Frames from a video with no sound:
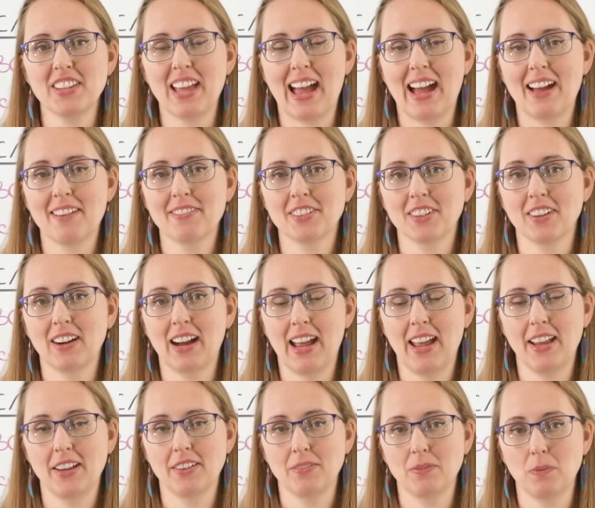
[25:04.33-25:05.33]
after
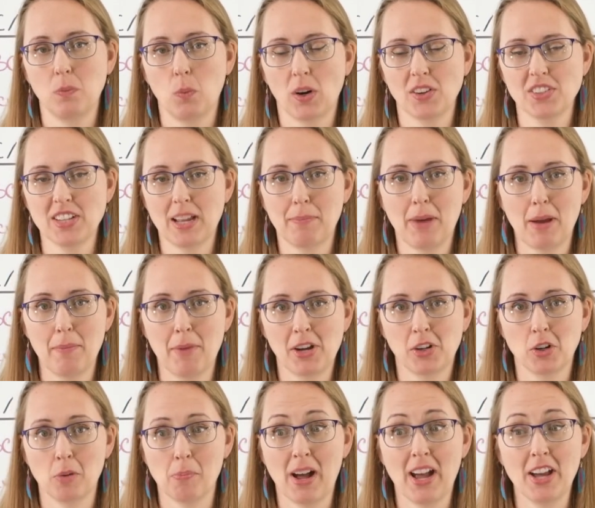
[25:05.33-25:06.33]
I worked on my
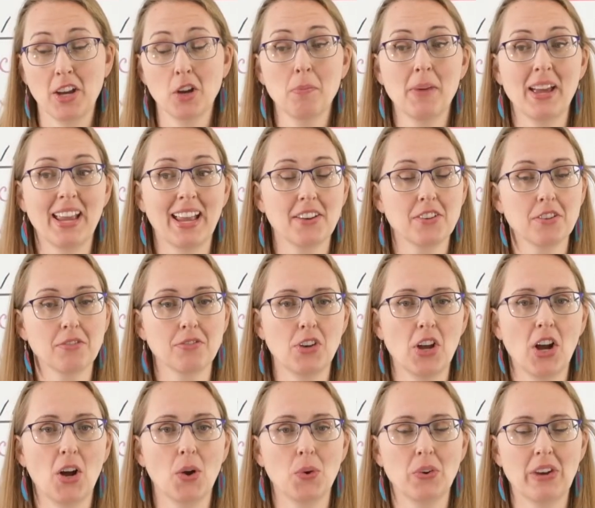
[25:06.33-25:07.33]
microbiome. And of
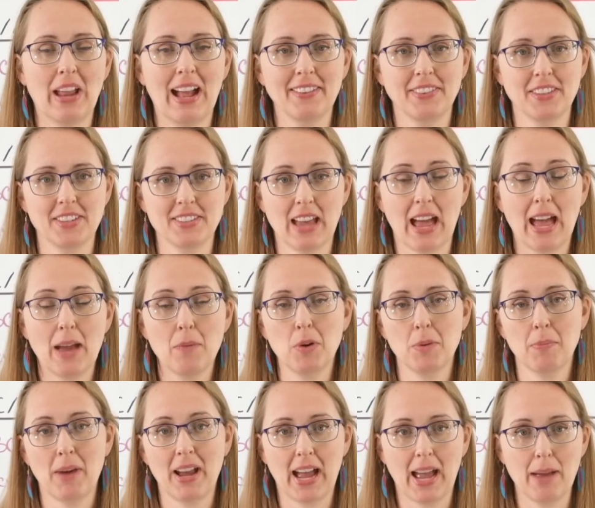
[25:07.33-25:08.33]
note, at the time when
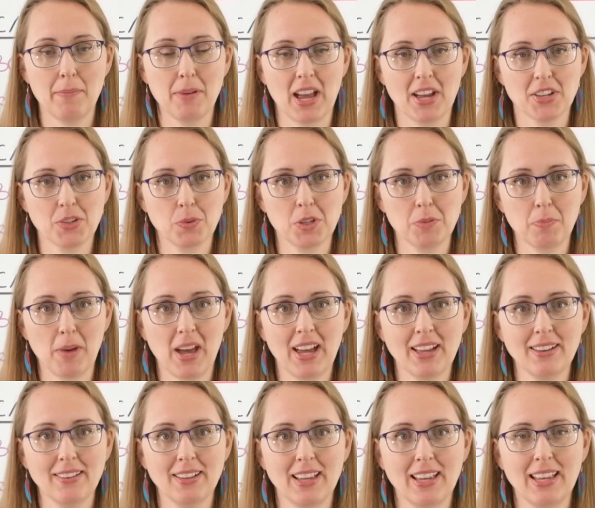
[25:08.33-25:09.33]
my IBS was
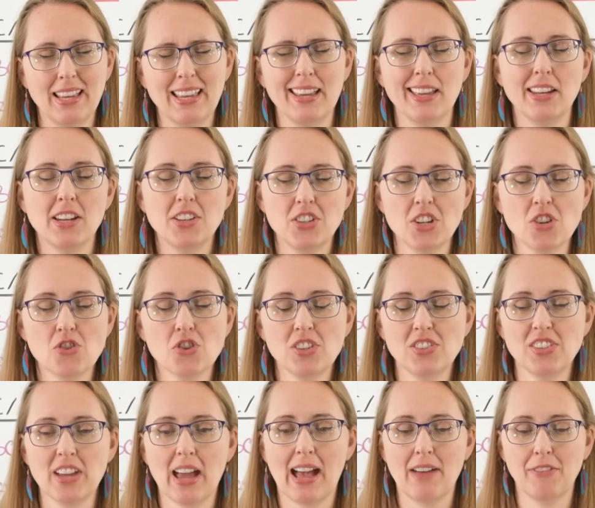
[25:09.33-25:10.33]
bad, in addition
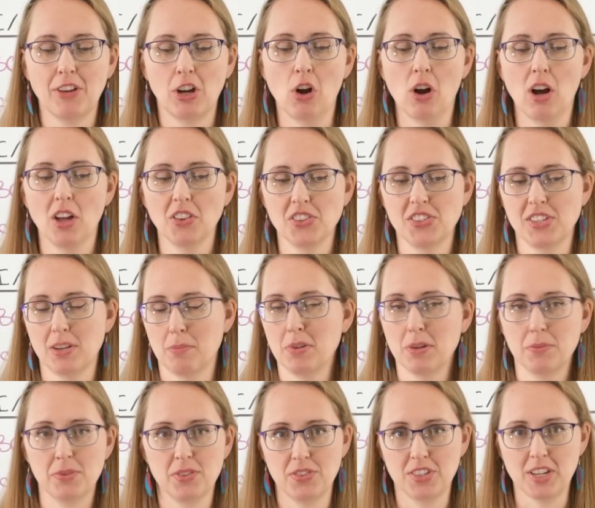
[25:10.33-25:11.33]
to having all the
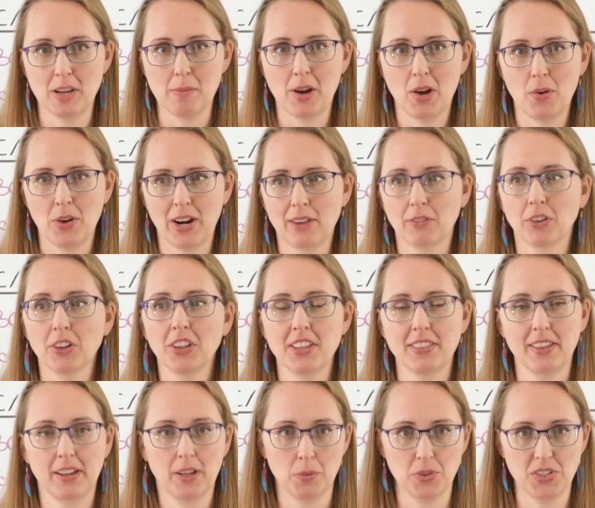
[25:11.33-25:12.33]
symptoms of SIBO, and I really
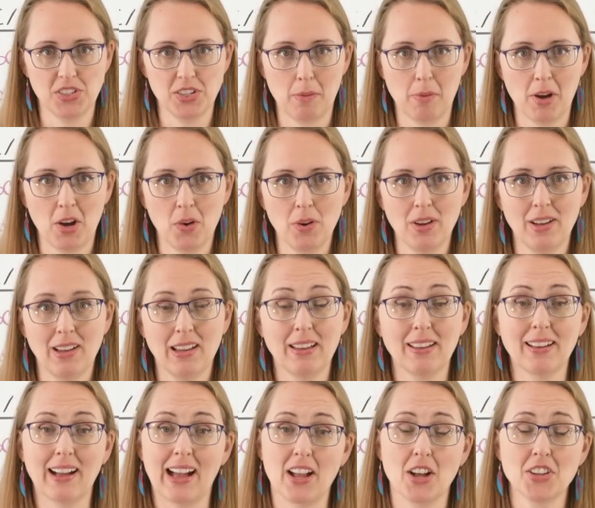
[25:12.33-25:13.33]
think it was SIBO,
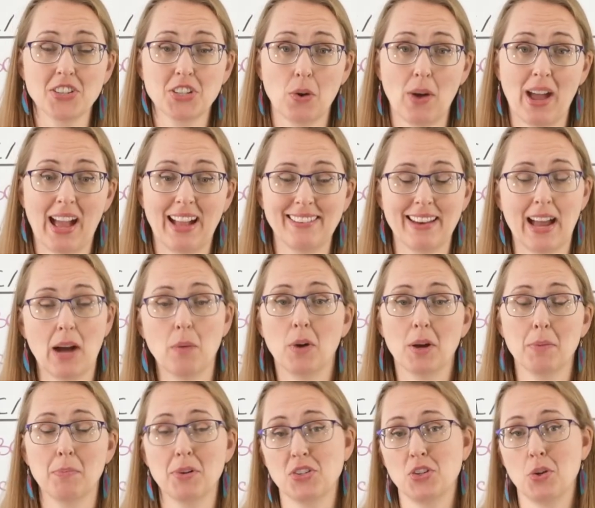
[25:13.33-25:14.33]
I also had not
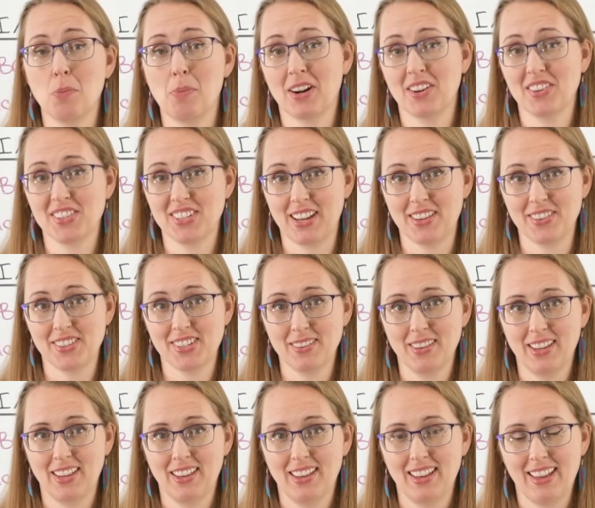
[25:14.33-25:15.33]
one but two parasites.
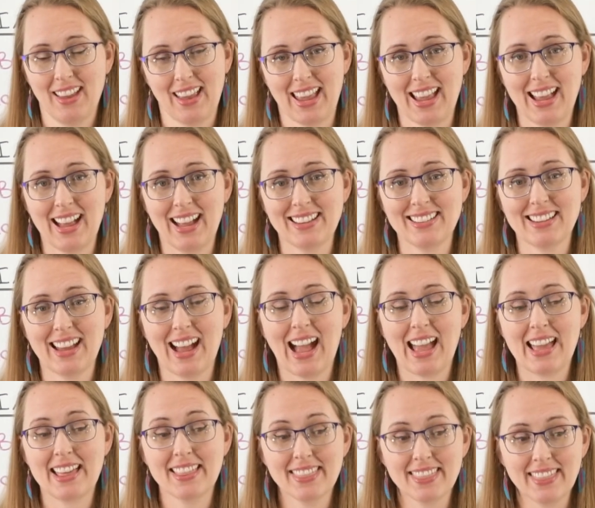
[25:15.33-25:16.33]
And
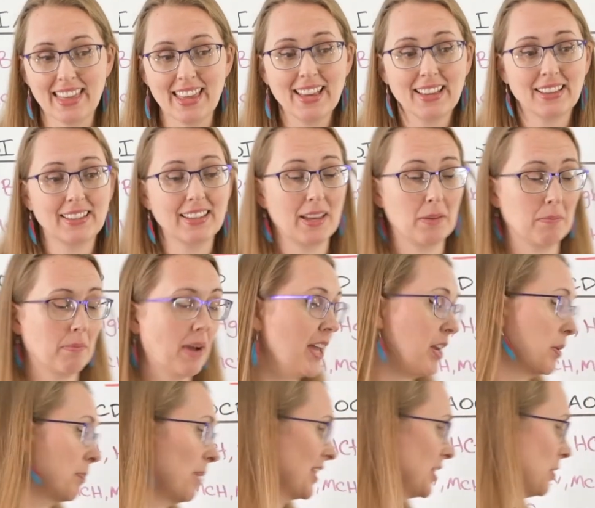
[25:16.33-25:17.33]
I think it might
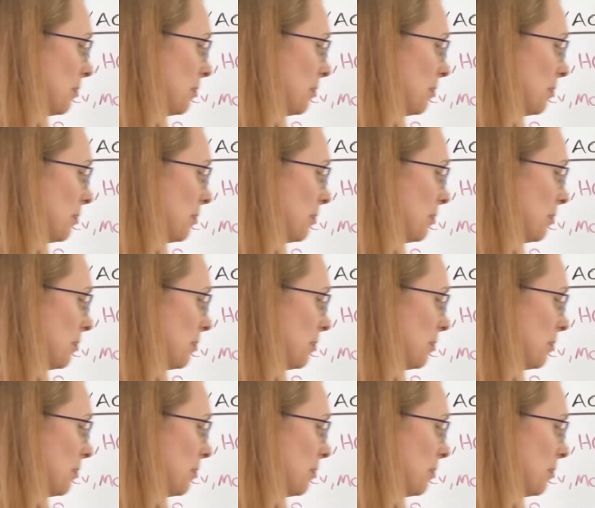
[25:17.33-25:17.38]
have been the